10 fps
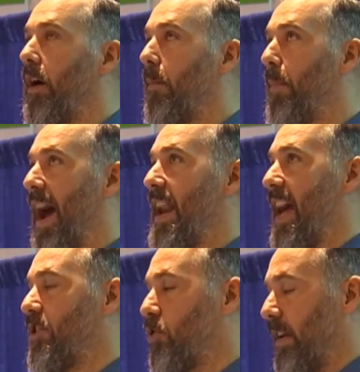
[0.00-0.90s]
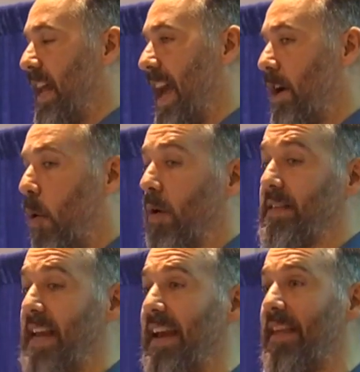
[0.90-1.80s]
by an extra day or
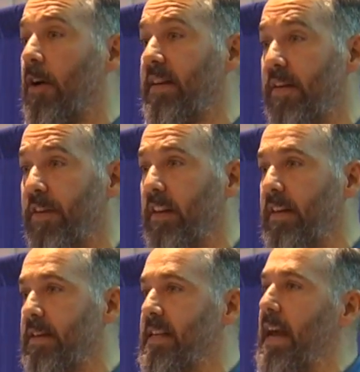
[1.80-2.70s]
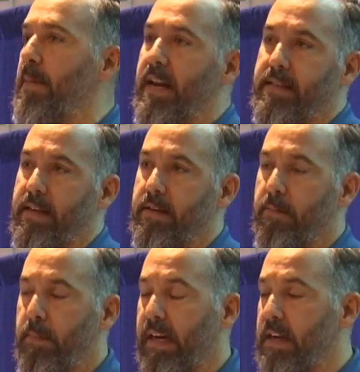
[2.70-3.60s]
staying there indefinitely the same? It isn't.
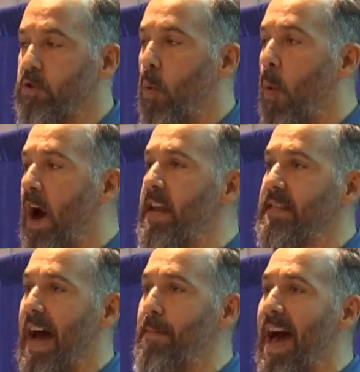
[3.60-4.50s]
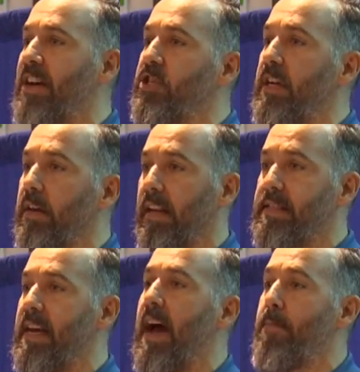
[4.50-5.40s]
Because one is I'm actually,
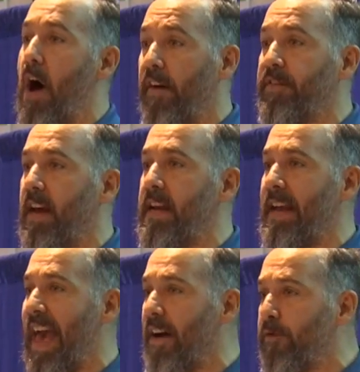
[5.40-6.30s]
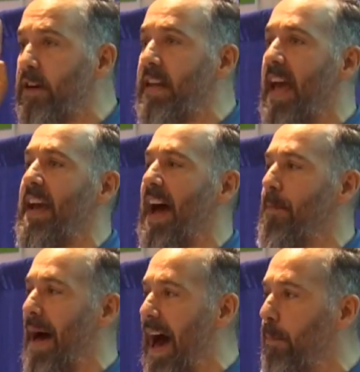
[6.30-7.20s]
let's say I'm offsetting, every day
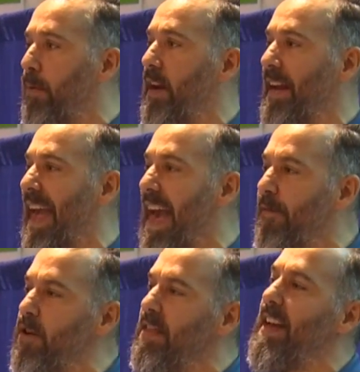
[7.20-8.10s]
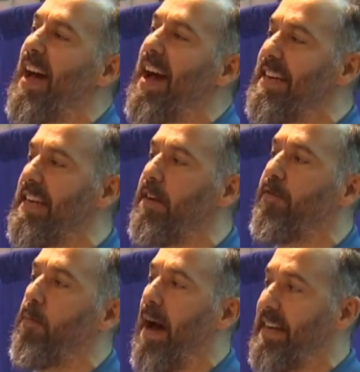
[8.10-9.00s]
I'm outputting everything I need
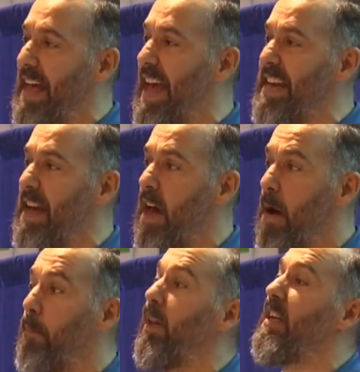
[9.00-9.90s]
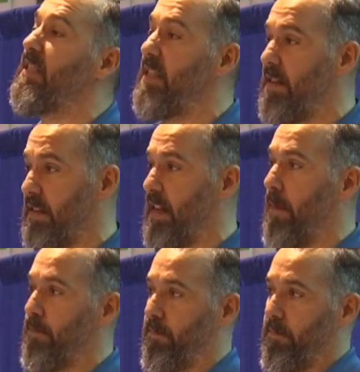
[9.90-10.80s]
for my day plus some.